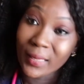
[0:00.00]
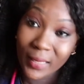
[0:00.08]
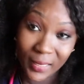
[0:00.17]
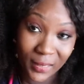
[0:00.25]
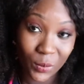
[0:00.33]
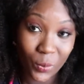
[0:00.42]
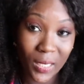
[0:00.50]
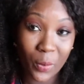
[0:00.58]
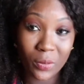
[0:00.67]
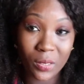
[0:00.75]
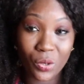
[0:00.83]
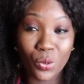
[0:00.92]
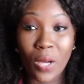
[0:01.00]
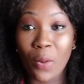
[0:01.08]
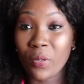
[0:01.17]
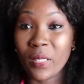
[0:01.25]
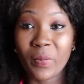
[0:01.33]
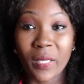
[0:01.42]
This is what I want to do. I
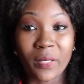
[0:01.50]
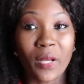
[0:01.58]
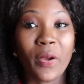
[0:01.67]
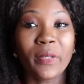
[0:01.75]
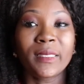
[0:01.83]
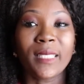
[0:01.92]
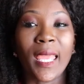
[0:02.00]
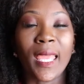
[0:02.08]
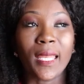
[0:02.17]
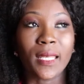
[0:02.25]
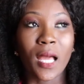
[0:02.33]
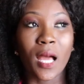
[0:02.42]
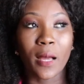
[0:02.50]
want to be a nurse, and